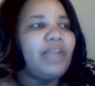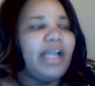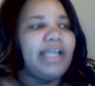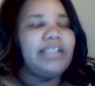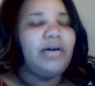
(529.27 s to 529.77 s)

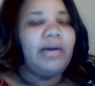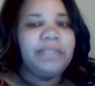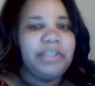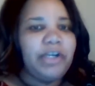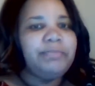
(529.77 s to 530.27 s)
And so
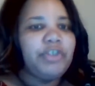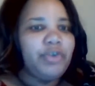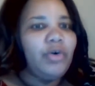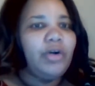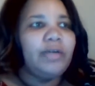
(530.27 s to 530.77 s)
I'm
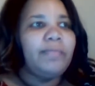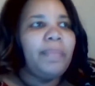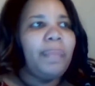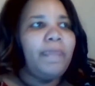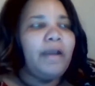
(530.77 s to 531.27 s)
sure
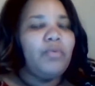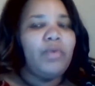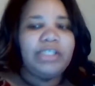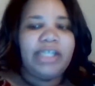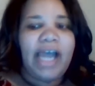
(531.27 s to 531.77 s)

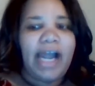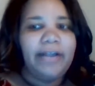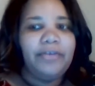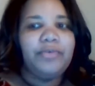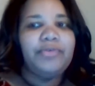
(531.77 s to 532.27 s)
once they hire
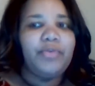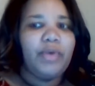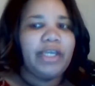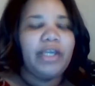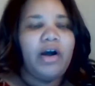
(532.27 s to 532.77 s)
you to
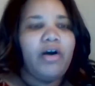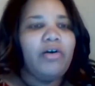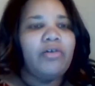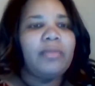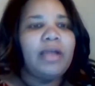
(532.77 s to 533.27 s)
work at
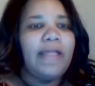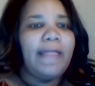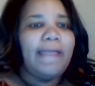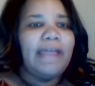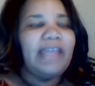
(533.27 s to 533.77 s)
home,
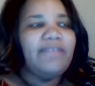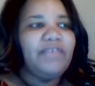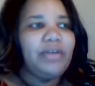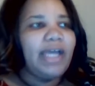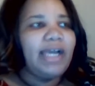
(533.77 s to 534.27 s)
and they
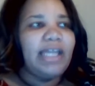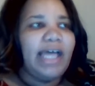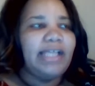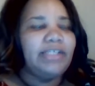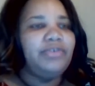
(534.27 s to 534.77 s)
fill that
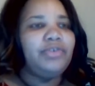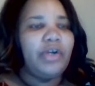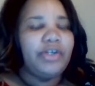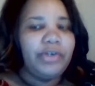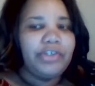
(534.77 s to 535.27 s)
class and you
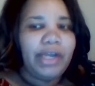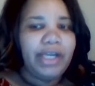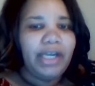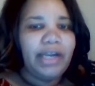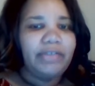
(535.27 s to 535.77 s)
start doing
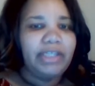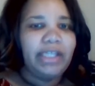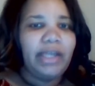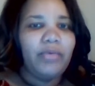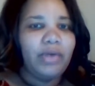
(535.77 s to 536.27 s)
training and
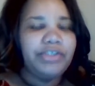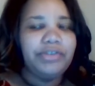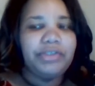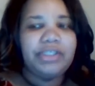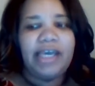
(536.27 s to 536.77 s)
everything, they want
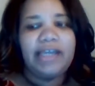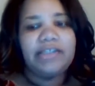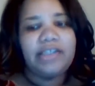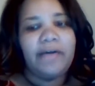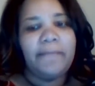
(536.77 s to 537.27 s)
you to stay.
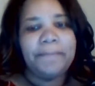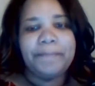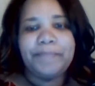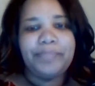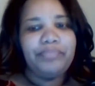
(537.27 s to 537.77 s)
So,
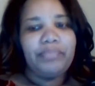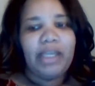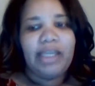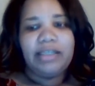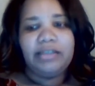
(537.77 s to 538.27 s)

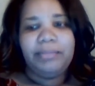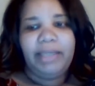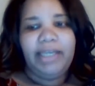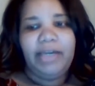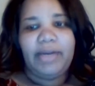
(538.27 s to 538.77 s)

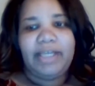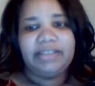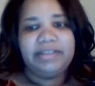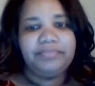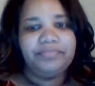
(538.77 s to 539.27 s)
but
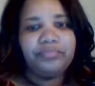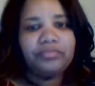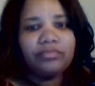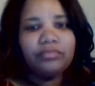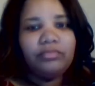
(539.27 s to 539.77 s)
anyways,
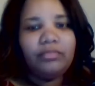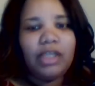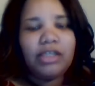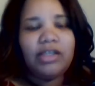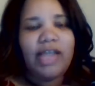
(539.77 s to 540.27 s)

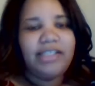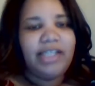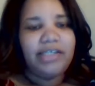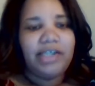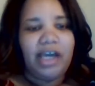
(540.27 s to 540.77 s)
so that's
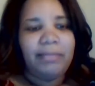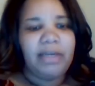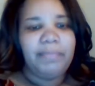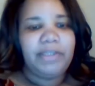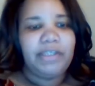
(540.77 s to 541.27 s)
that job. I'm
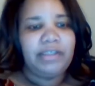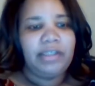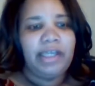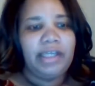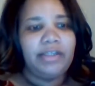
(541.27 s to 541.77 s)
gonna put the
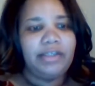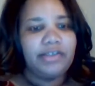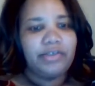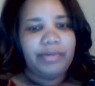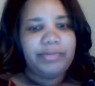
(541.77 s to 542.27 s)
link in the
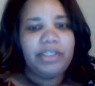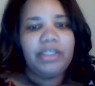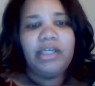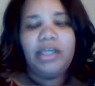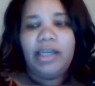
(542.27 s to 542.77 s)
description.